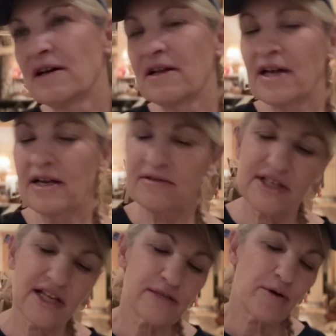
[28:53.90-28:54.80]
I don't
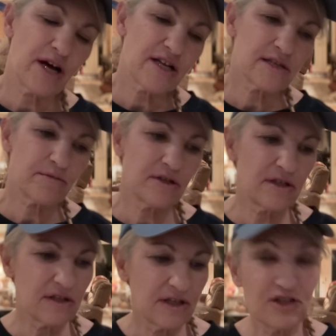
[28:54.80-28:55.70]
think that's
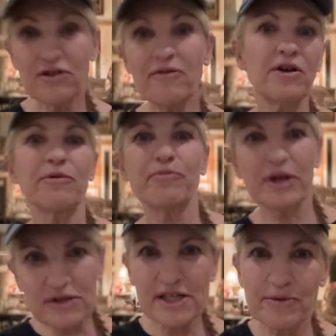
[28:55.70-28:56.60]
possible. Do you even want to be
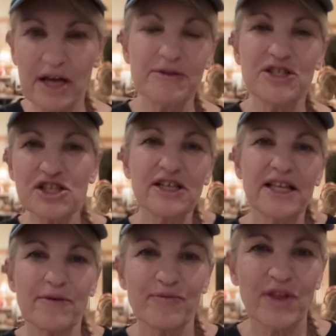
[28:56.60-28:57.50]
with somebody? Just look at
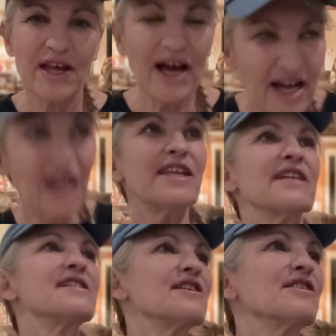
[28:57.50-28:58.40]
that. I got
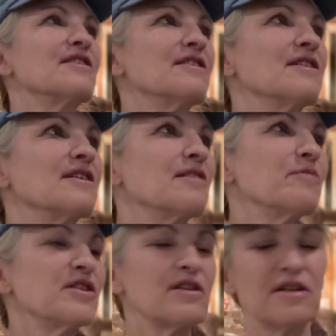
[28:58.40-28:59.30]
this.
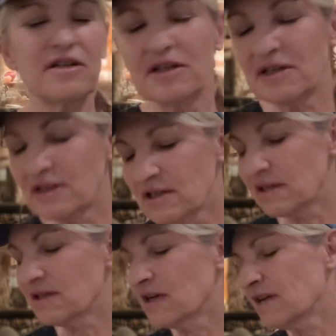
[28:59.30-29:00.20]
Compared to,
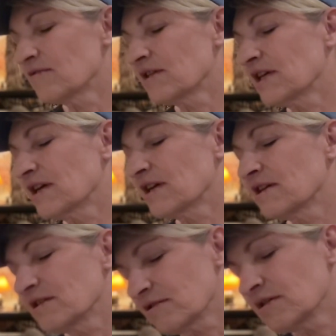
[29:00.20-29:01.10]
I don't think I
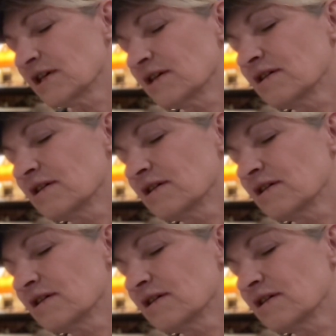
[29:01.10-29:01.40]
can do it.